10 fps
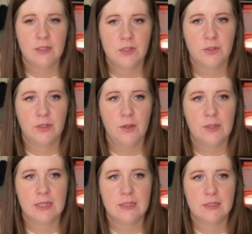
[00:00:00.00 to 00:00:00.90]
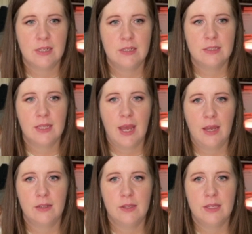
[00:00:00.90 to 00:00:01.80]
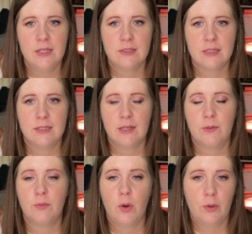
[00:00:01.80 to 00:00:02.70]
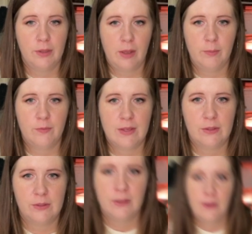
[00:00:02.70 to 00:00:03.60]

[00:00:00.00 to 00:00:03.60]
you'll notice is that this is a roll-up field.